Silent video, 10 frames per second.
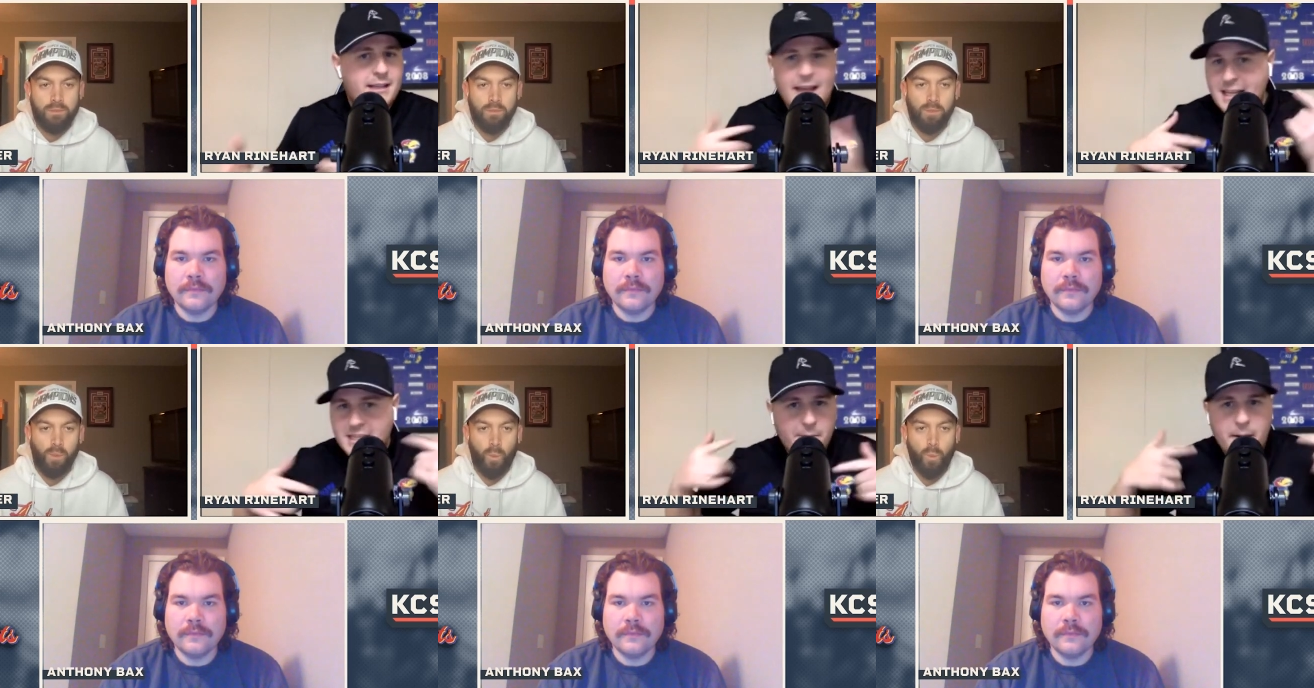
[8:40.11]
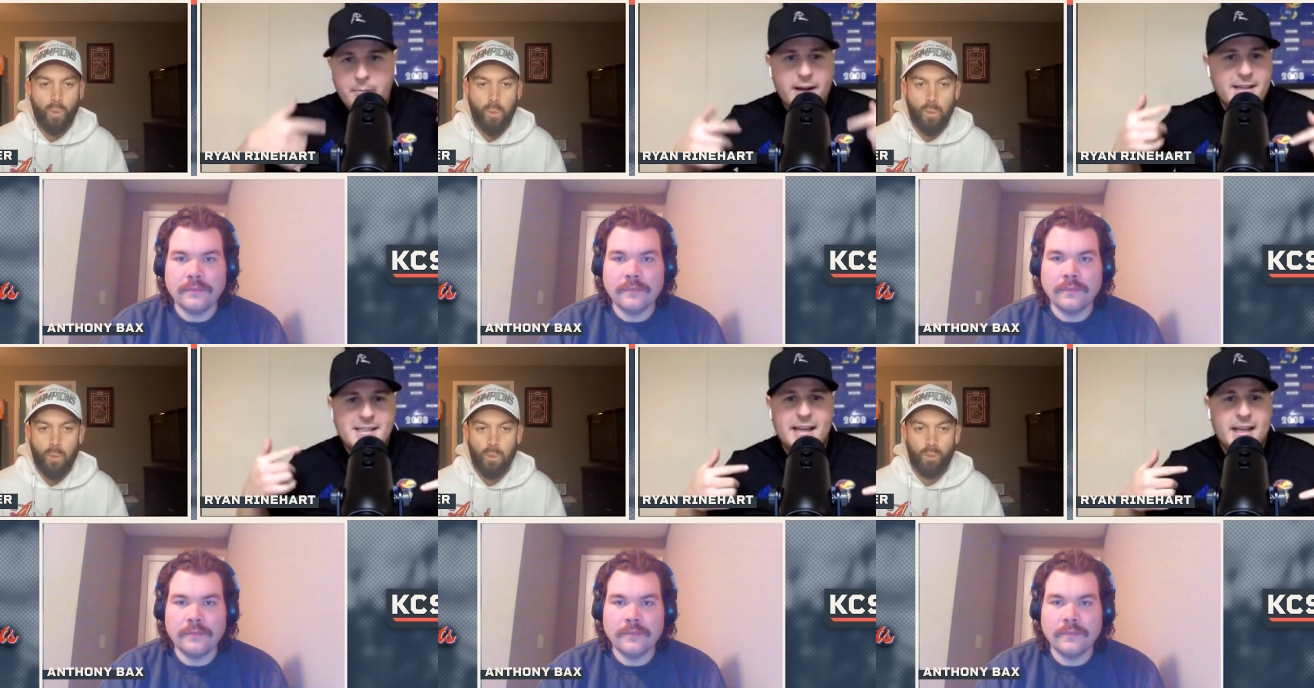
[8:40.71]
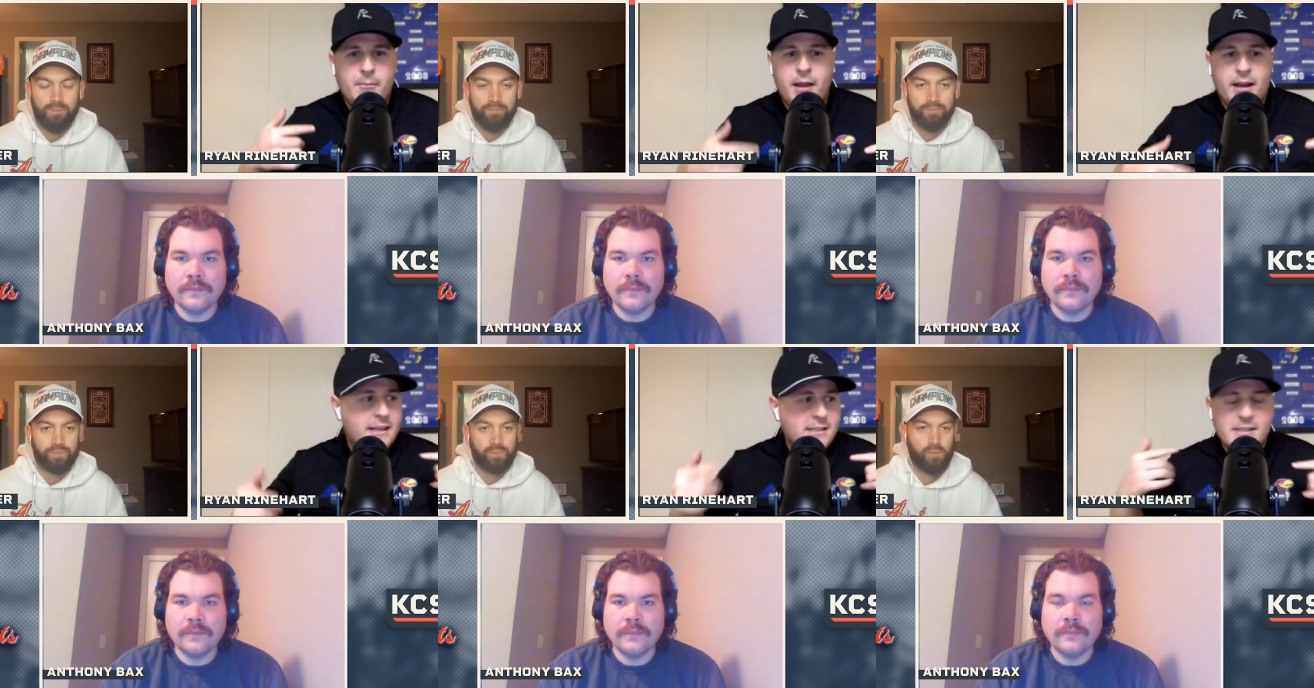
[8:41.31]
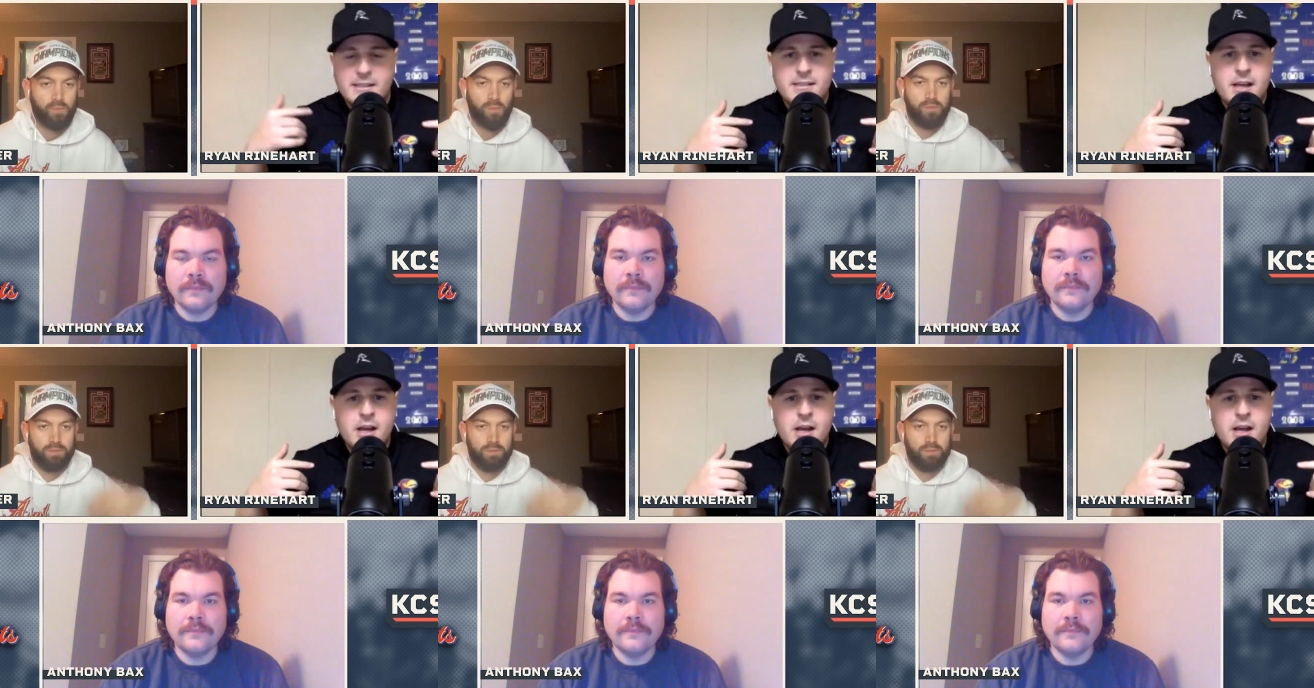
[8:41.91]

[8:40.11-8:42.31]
Speaker 1: Like, that's how my brain's thinking. I'm like, this is